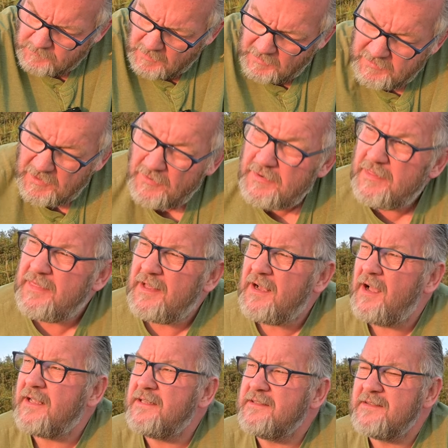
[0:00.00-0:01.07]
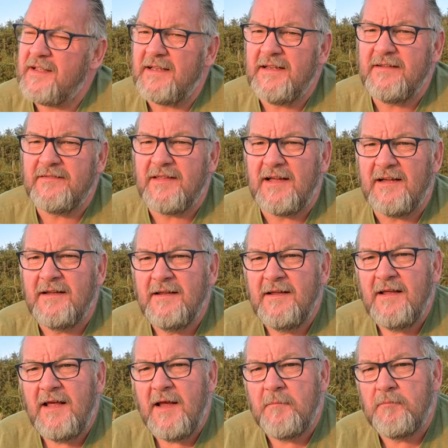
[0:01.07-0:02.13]
The only thing I can say is that
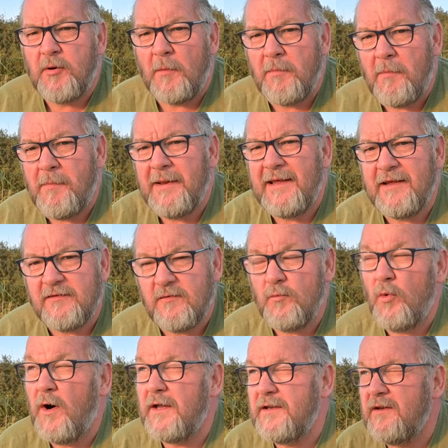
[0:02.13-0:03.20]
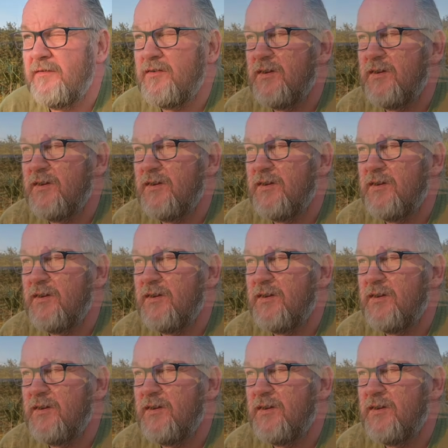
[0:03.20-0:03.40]
it probably isn't wide enough